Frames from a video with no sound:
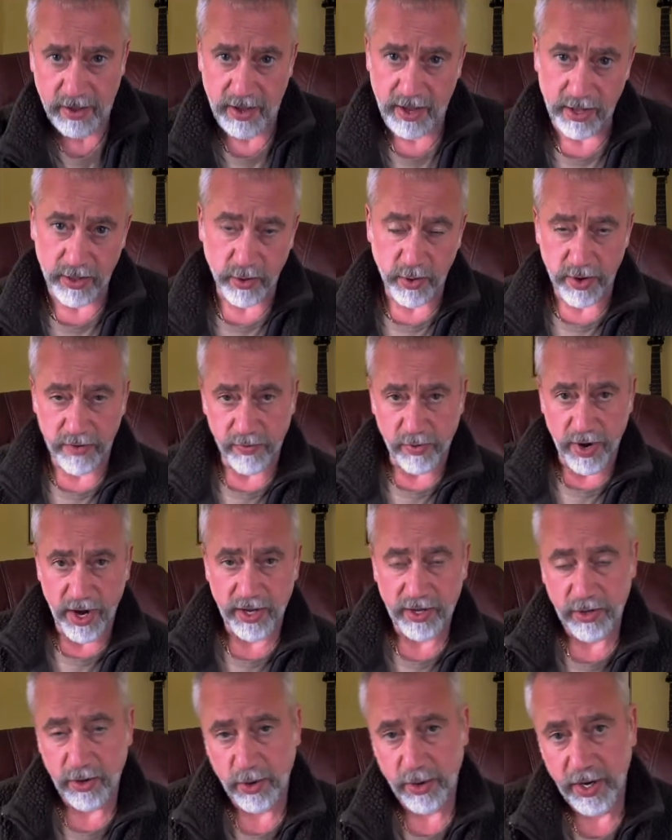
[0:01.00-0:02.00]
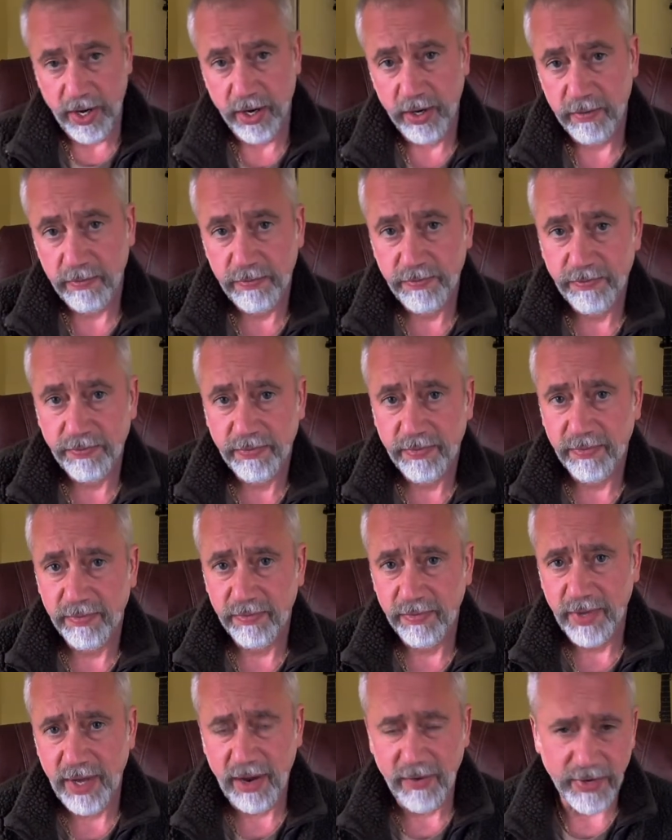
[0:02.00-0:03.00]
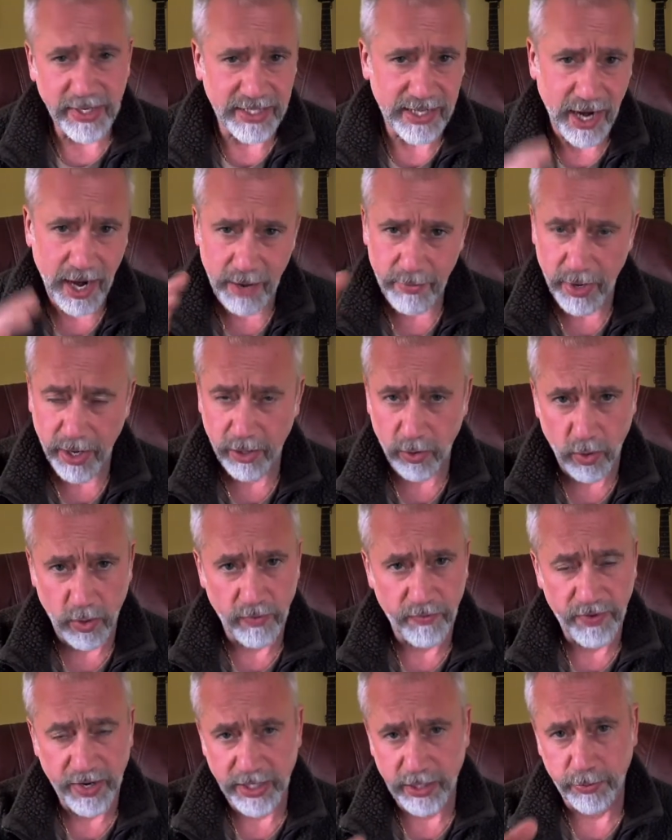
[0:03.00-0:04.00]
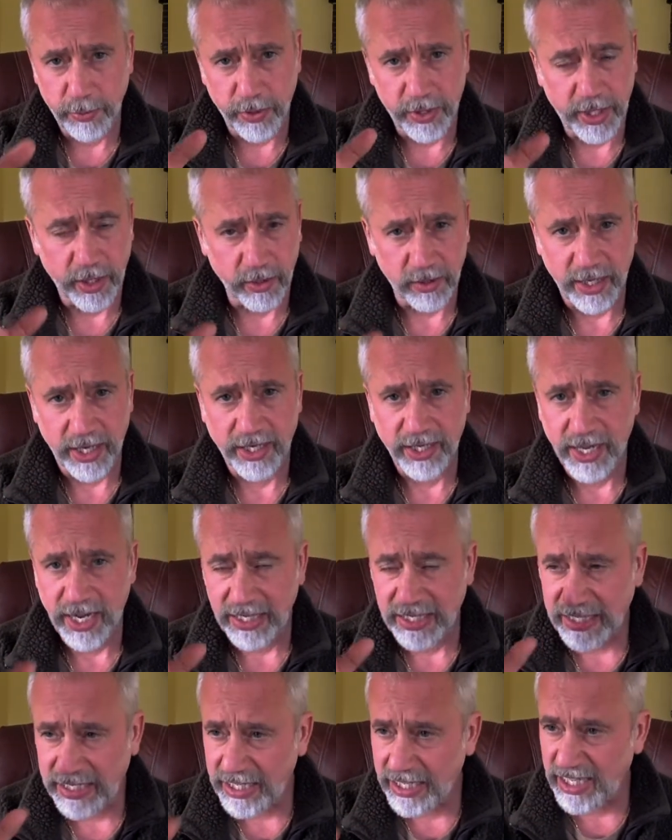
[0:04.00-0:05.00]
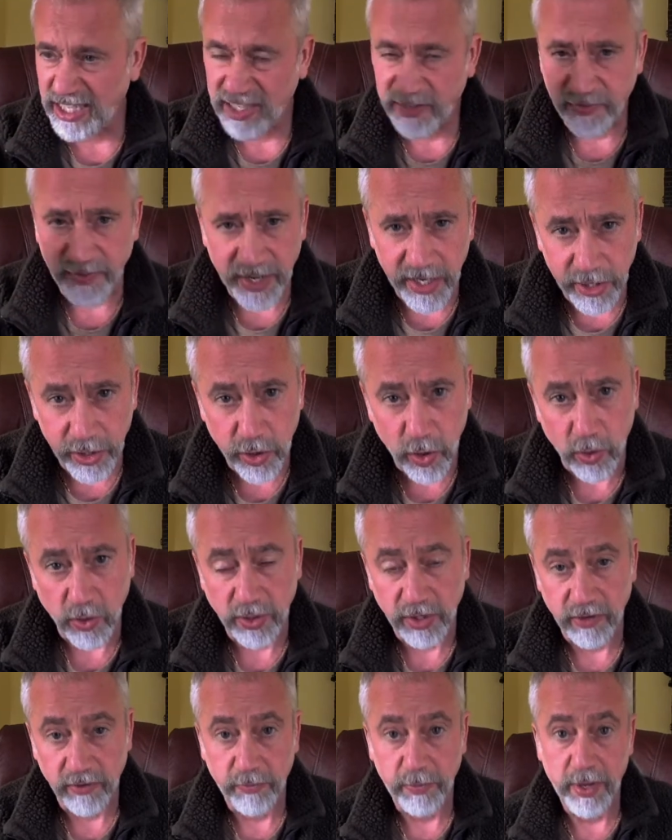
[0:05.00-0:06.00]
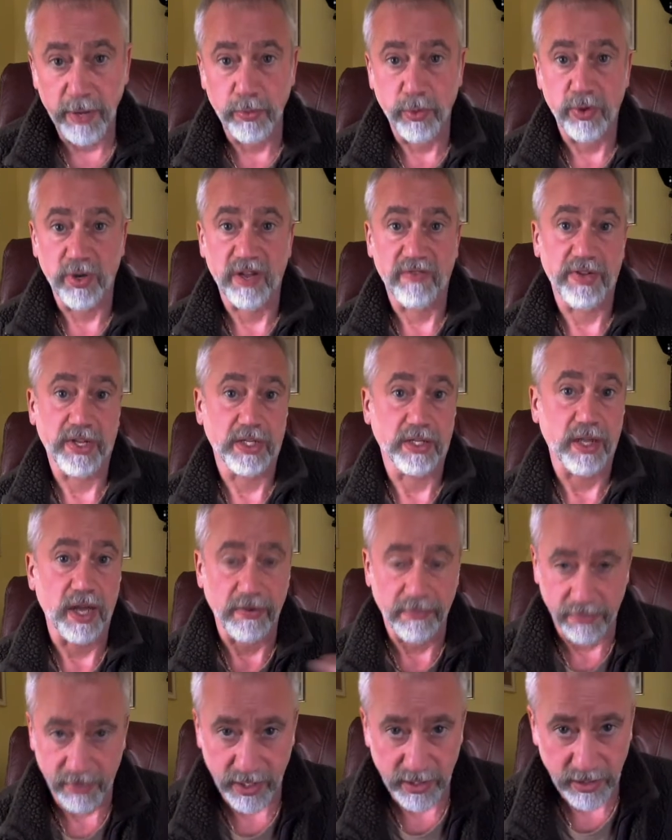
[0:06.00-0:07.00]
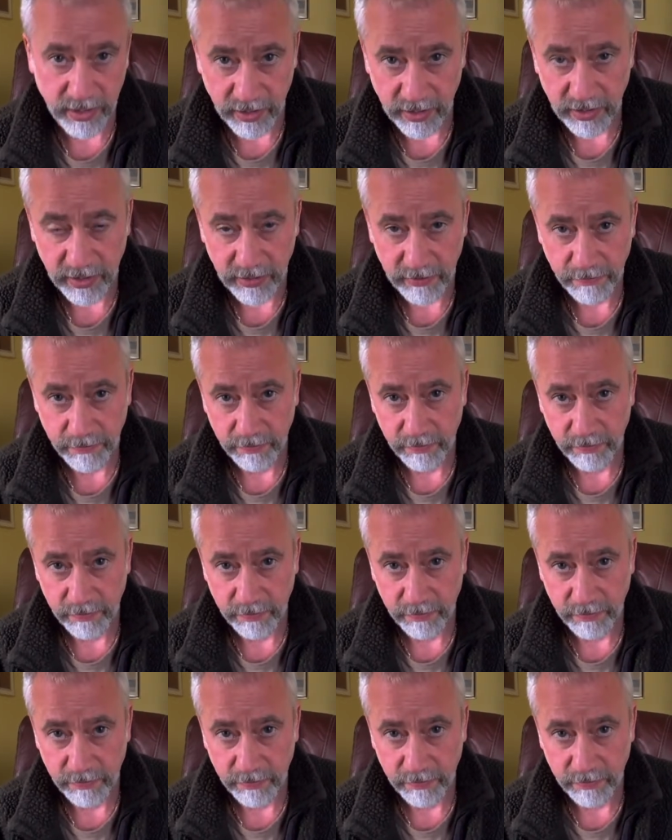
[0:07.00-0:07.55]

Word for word: Hey, Louie Verrecchio here. Every time I go on Facebook here lately, I see these videos of people giving life lessons.